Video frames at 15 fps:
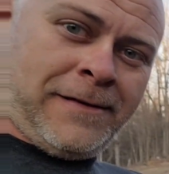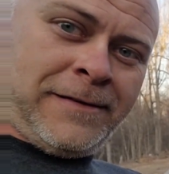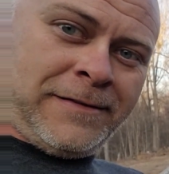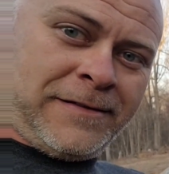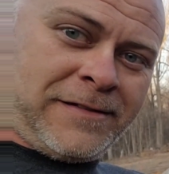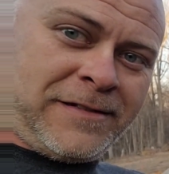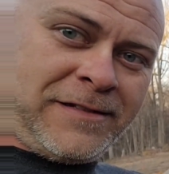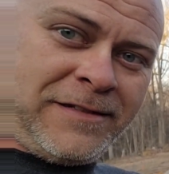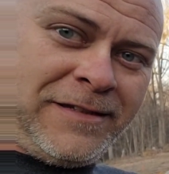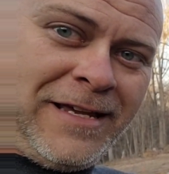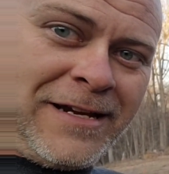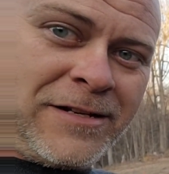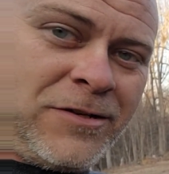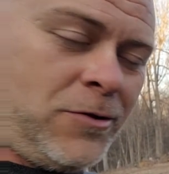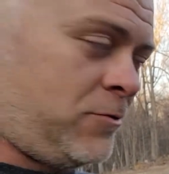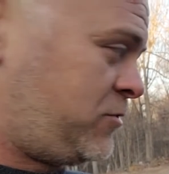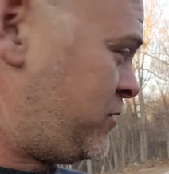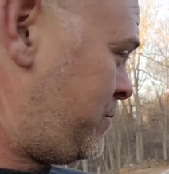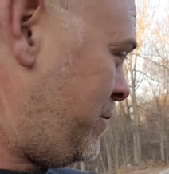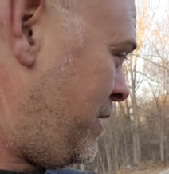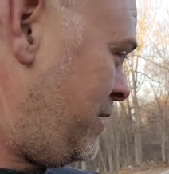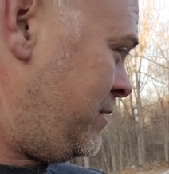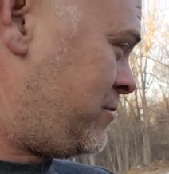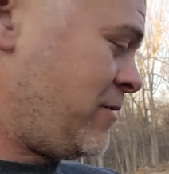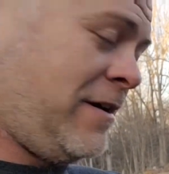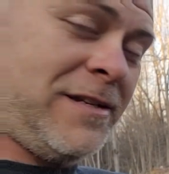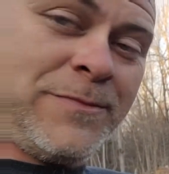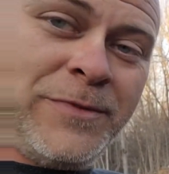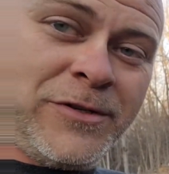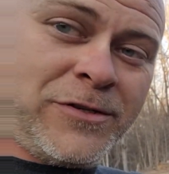Selecto speed
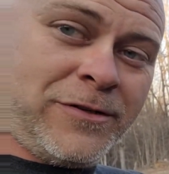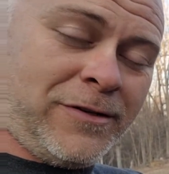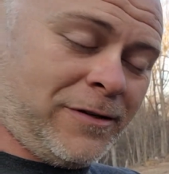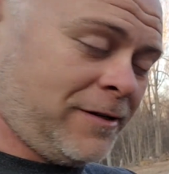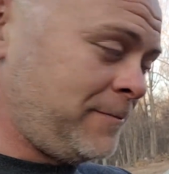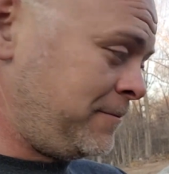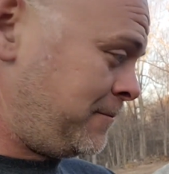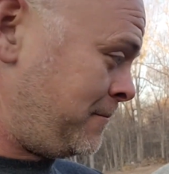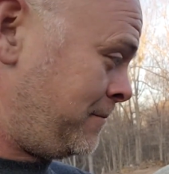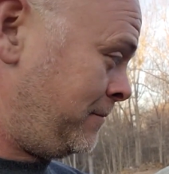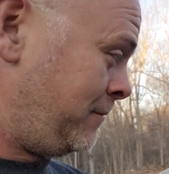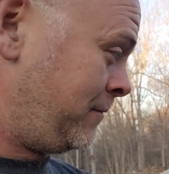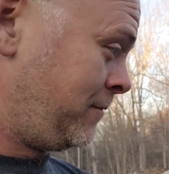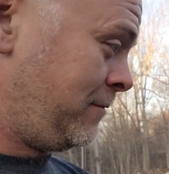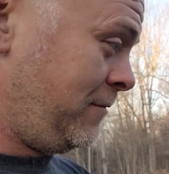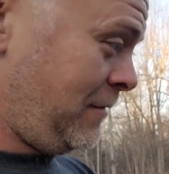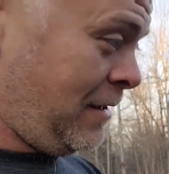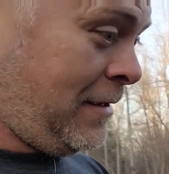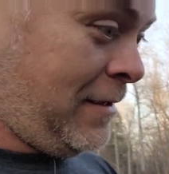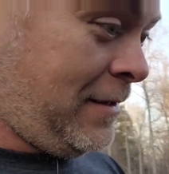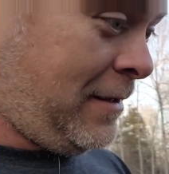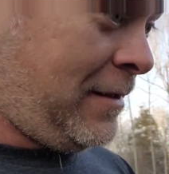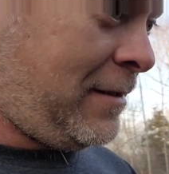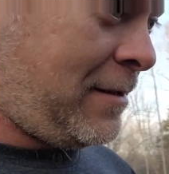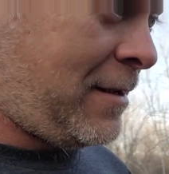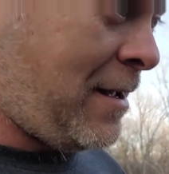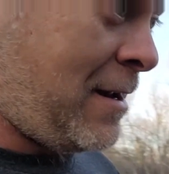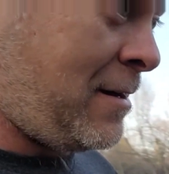transmission on it. Kind